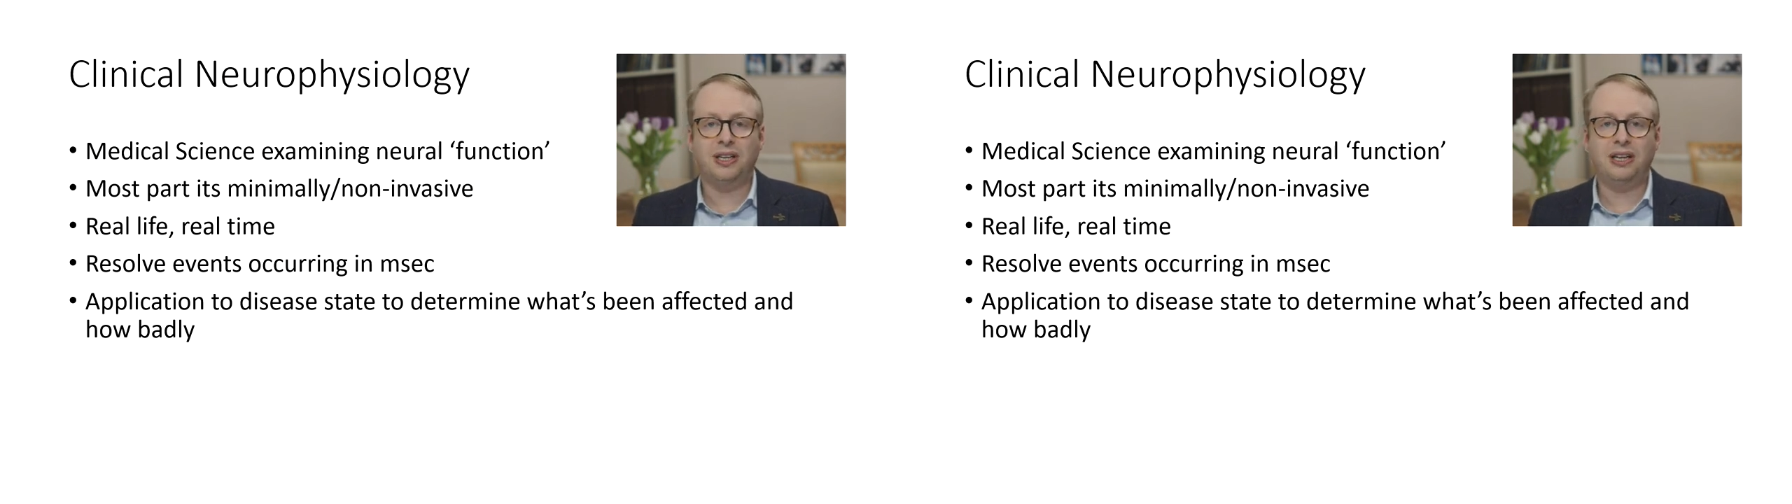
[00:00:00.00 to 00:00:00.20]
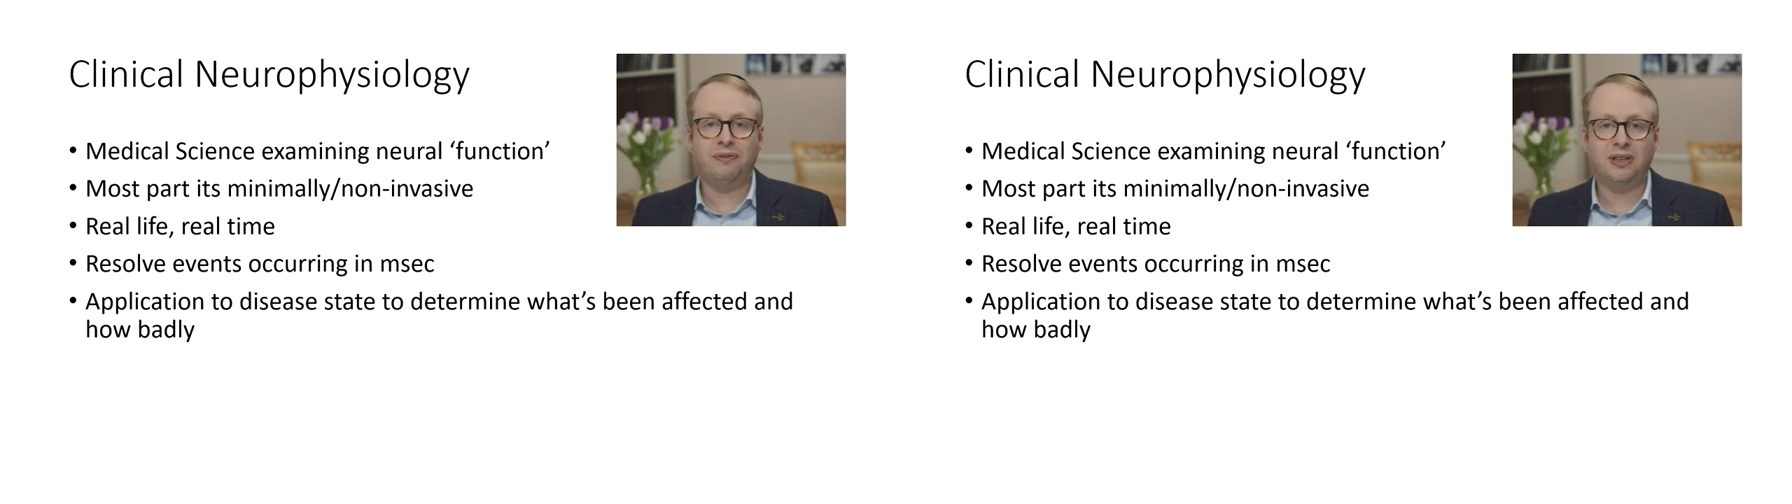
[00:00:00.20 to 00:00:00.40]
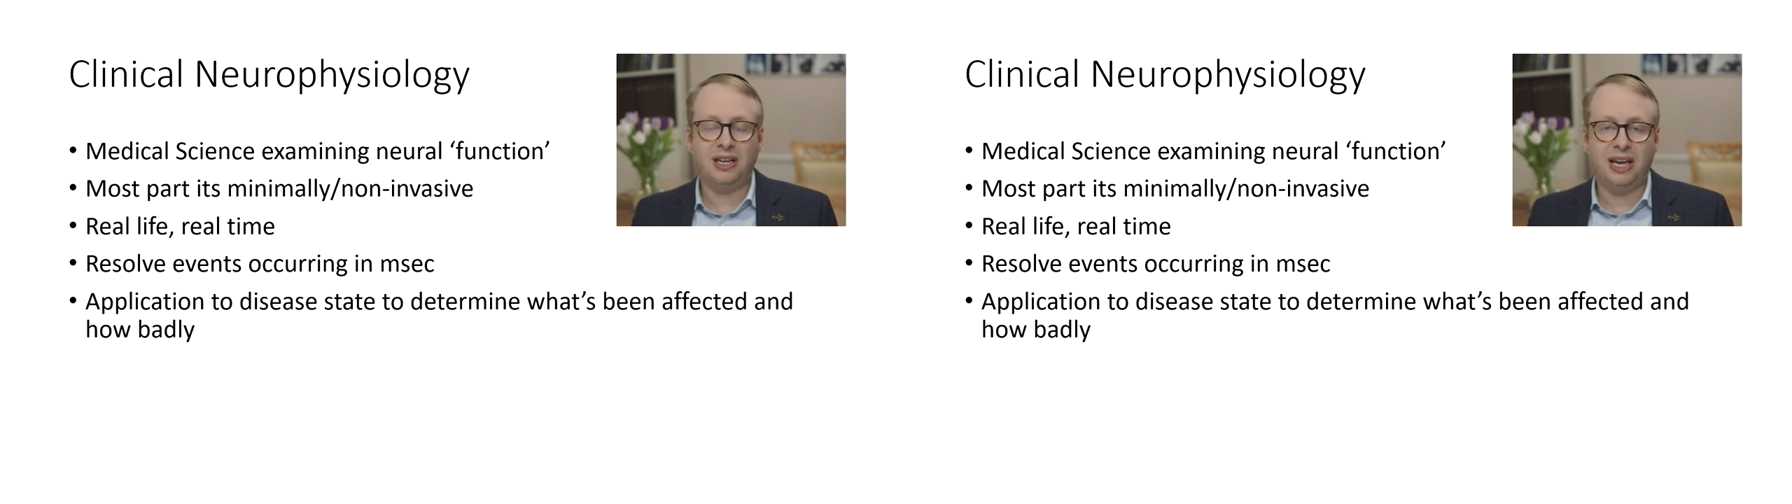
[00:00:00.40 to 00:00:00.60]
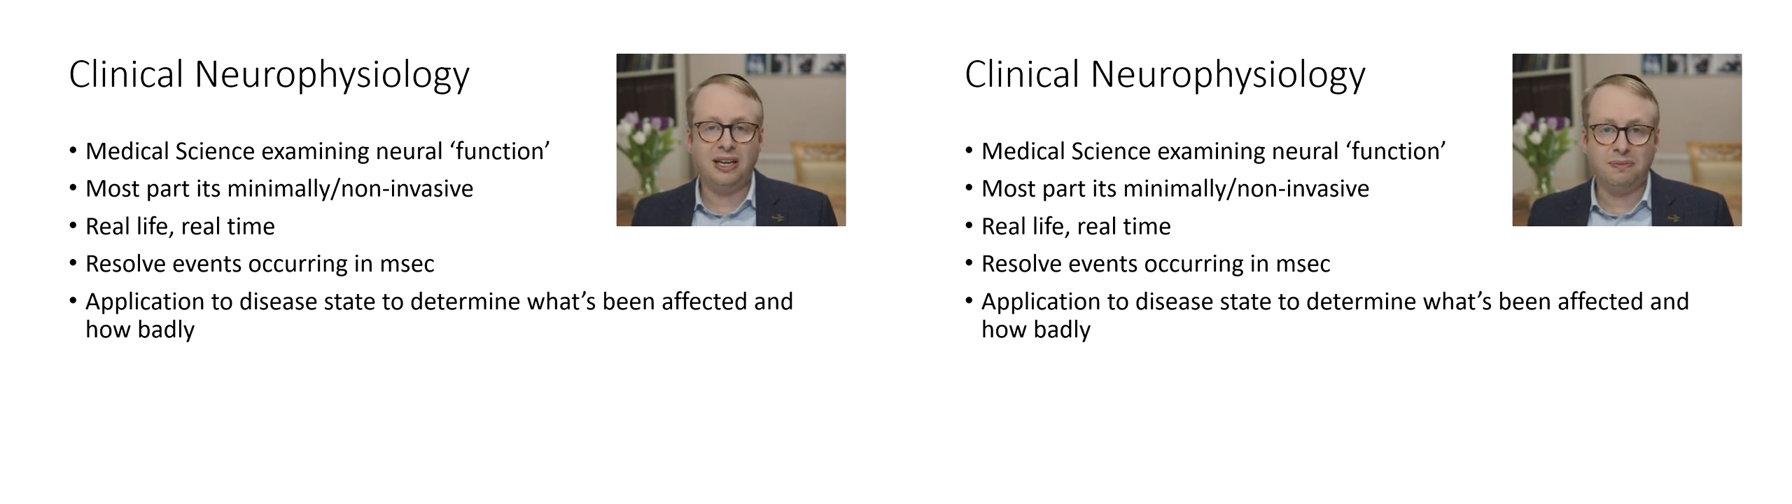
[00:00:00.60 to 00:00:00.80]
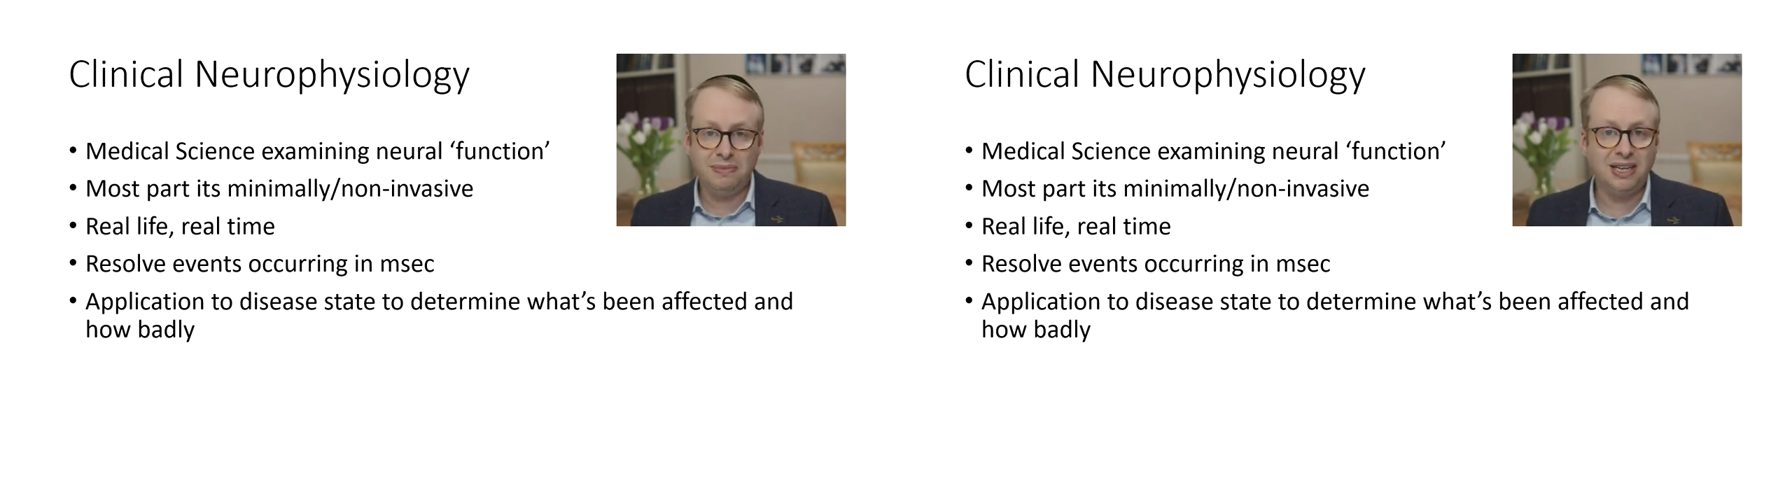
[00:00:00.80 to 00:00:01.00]
even
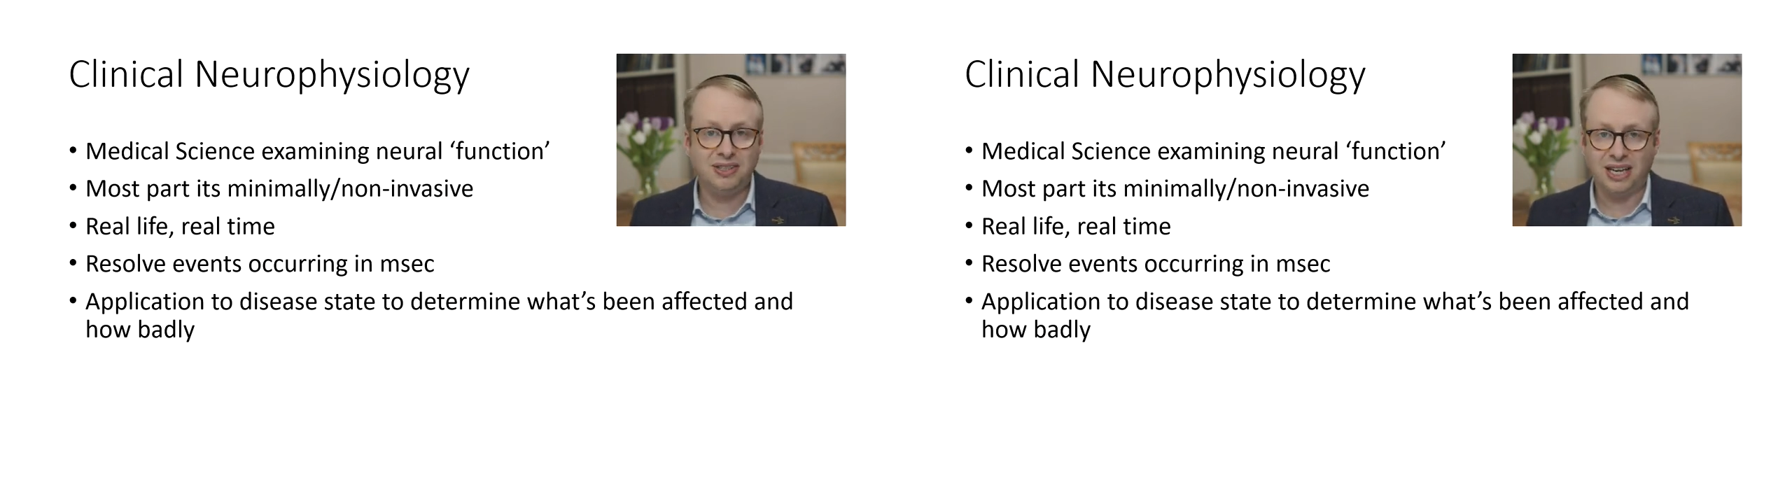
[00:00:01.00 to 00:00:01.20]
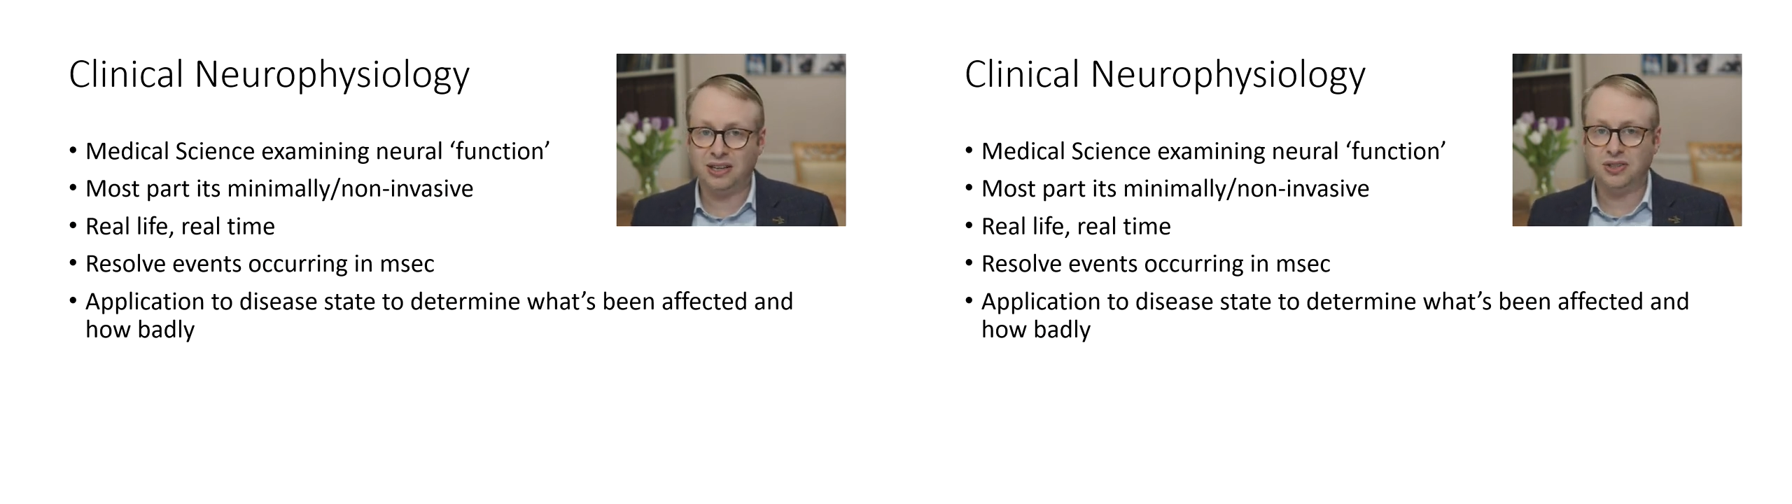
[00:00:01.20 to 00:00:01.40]
in milliseconds,